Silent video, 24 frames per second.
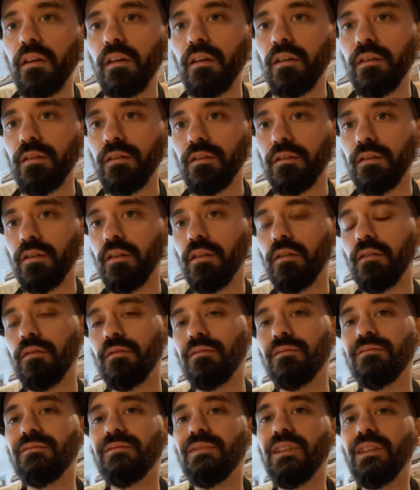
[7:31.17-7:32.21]
So,
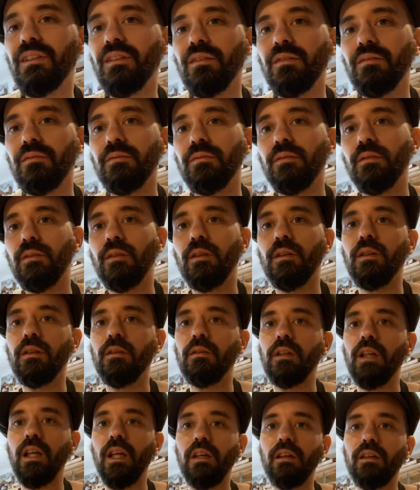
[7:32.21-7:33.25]
for a new
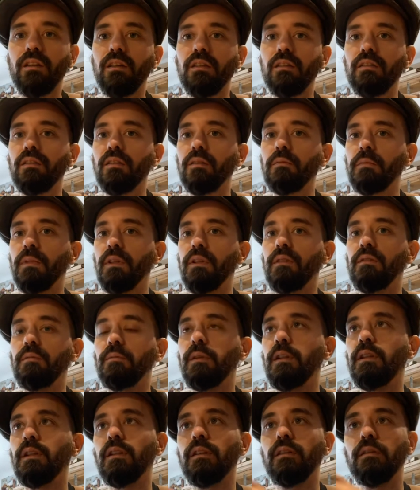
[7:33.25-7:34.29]
neck that somebody's
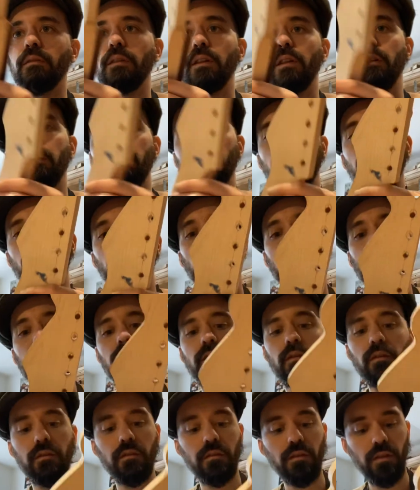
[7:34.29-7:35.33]
spending
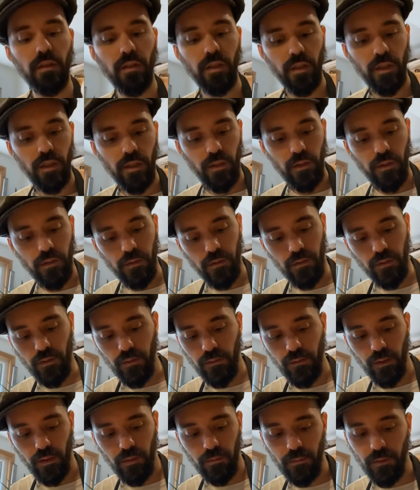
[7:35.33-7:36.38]
£300 on, you
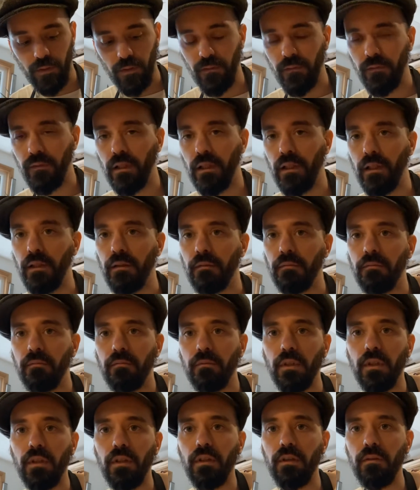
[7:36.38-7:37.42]
don't want to fill it
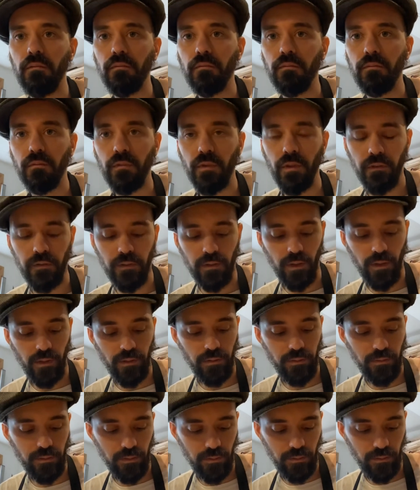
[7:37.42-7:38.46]
with
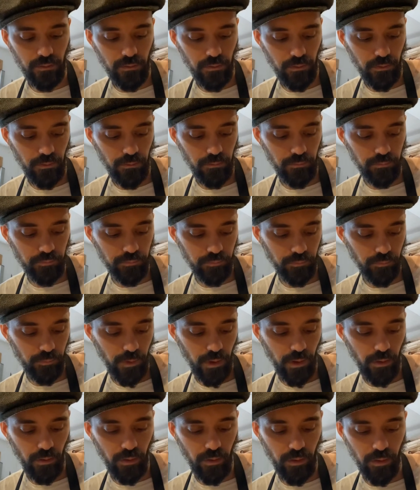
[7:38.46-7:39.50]
dust and
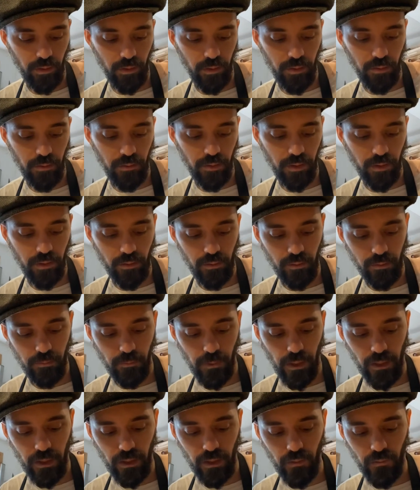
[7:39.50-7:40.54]
glue and
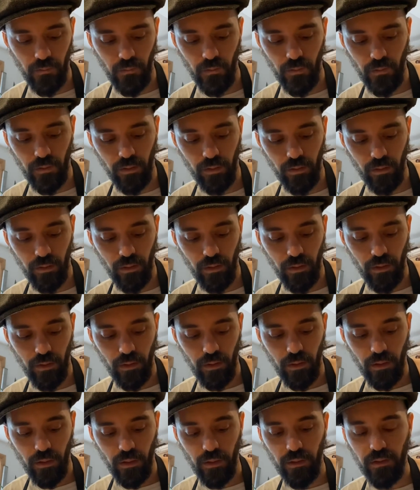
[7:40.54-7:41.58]
make it look
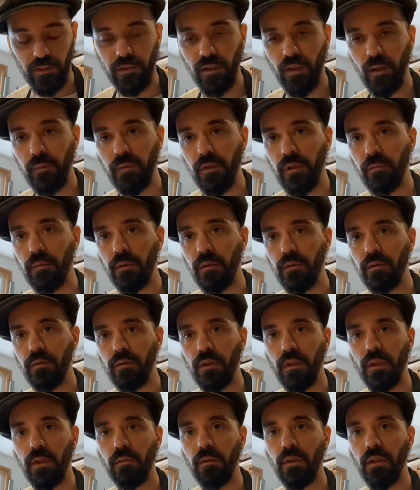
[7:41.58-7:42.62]
acceptable.
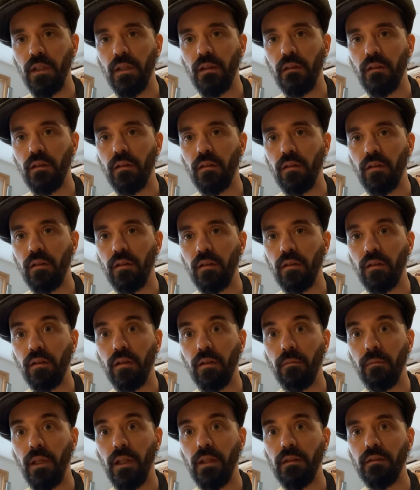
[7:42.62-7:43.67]
You want it to look
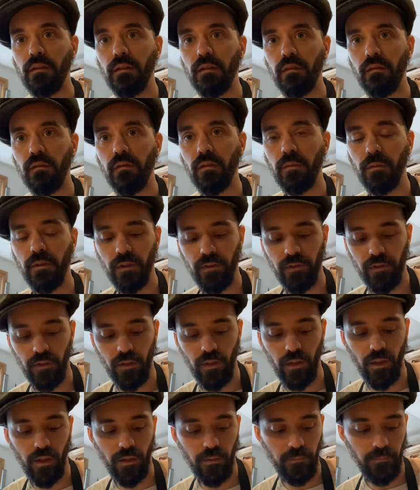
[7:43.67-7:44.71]
amazing from the
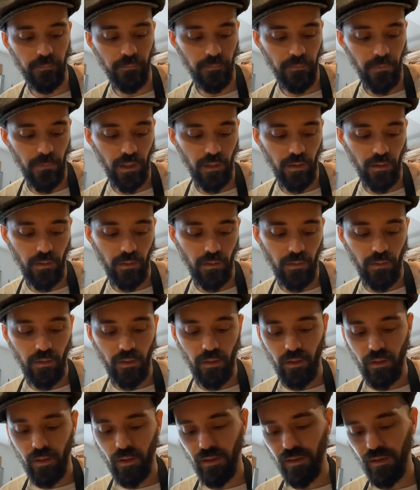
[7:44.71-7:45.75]
start.
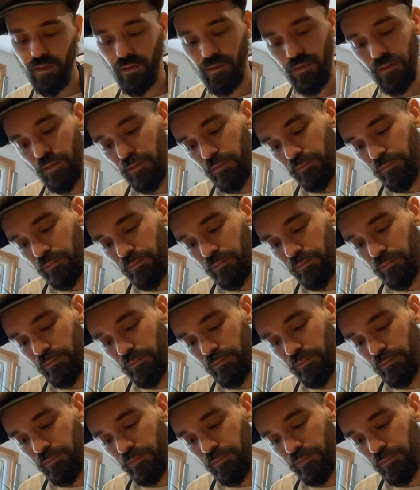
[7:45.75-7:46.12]
And,